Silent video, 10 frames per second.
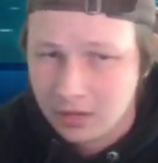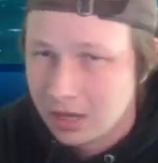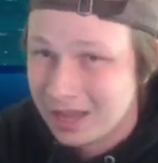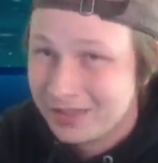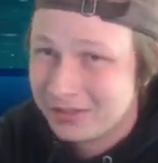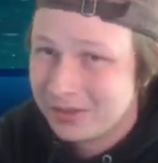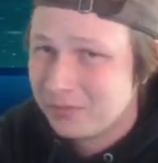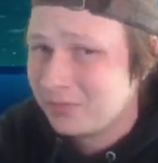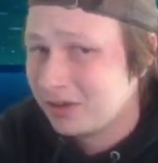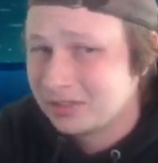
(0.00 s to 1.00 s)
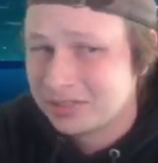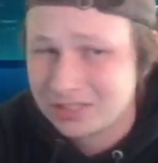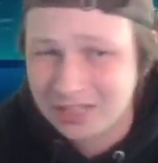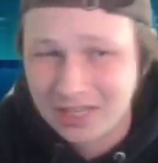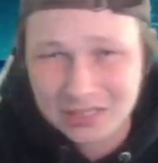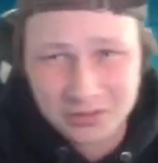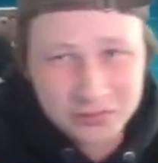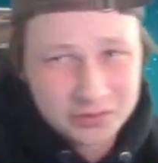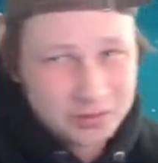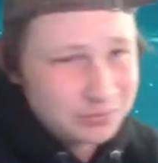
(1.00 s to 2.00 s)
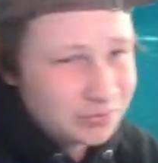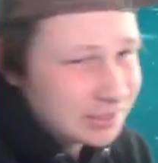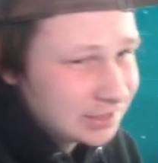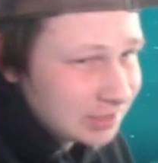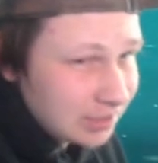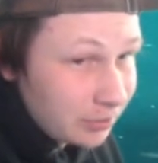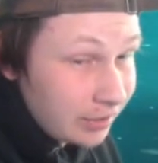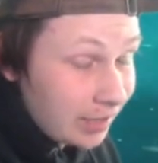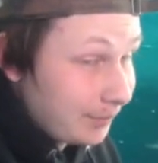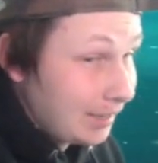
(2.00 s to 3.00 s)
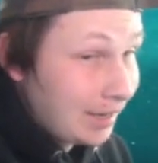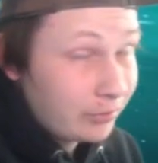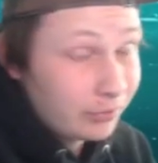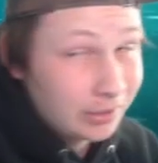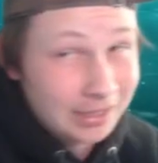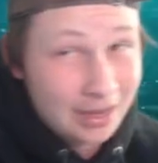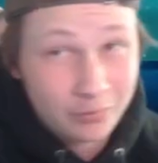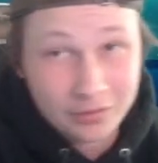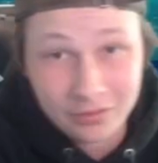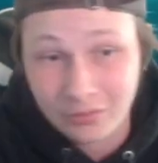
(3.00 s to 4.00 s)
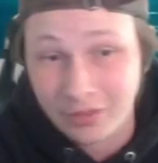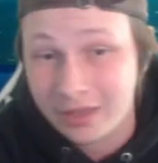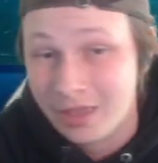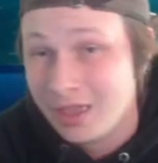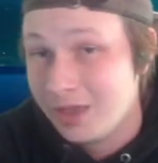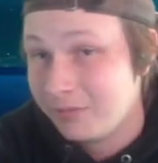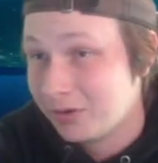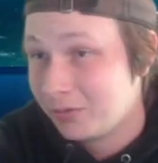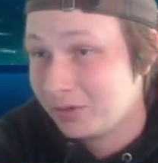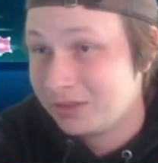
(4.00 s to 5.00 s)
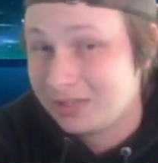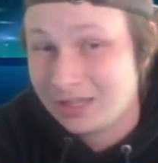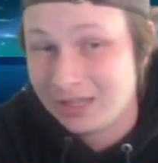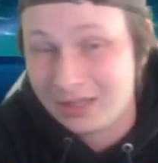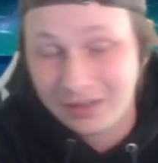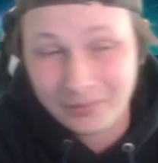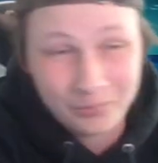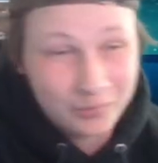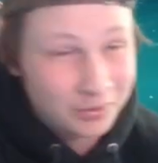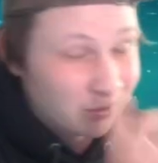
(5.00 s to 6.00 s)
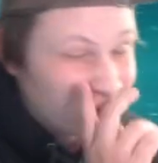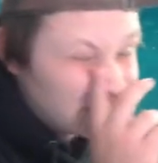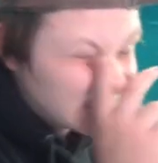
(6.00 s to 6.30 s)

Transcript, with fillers: Uh, I think I went for an Air Slash in case he was for some reason slower. I mean, I crit that one, so like, I crit the, uh, what do you call it